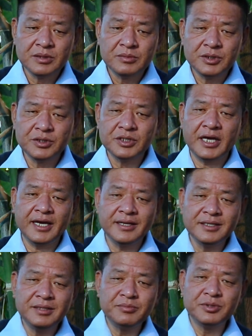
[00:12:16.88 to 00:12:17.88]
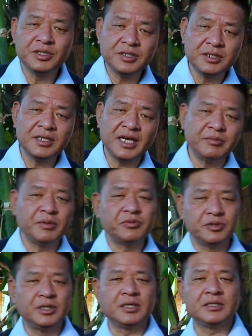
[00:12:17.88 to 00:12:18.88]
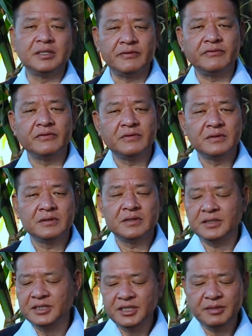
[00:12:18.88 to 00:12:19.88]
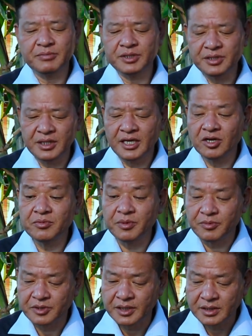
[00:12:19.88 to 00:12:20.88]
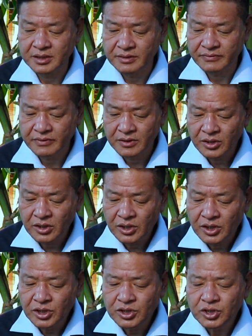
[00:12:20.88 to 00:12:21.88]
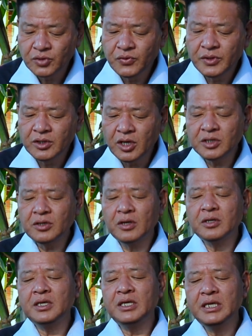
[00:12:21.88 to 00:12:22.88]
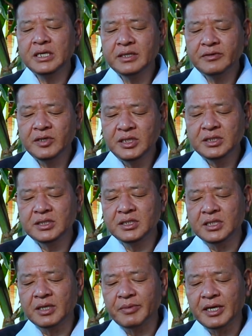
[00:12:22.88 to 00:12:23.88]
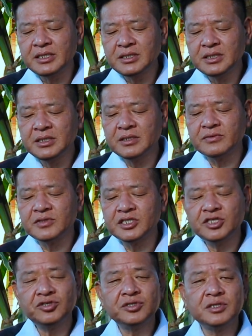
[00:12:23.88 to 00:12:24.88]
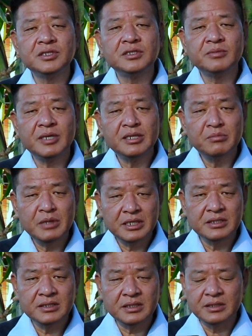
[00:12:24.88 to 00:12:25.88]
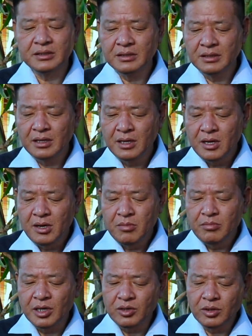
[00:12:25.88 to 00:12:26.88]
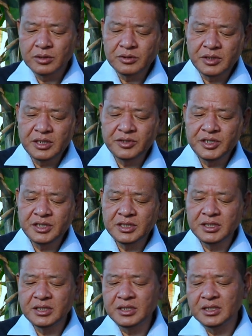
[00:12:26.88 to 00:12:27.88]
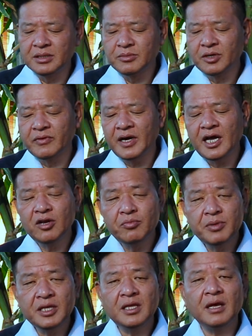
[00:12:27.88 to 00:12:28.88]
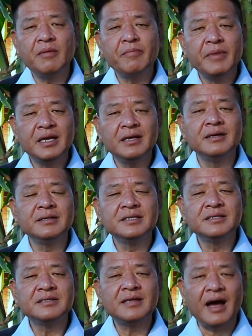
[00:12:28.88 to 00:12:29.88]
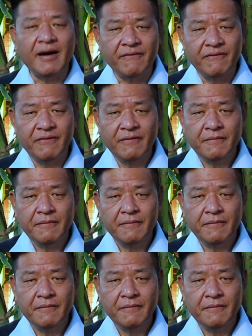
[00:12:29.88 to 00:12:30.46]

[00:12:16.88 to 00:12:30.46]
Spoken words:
Because a healthy person can be productive, a sick person cannot be productive. So we will not only increase the capacity of traditional Tibetan medicine, but also increase the number of allopathic medical staff.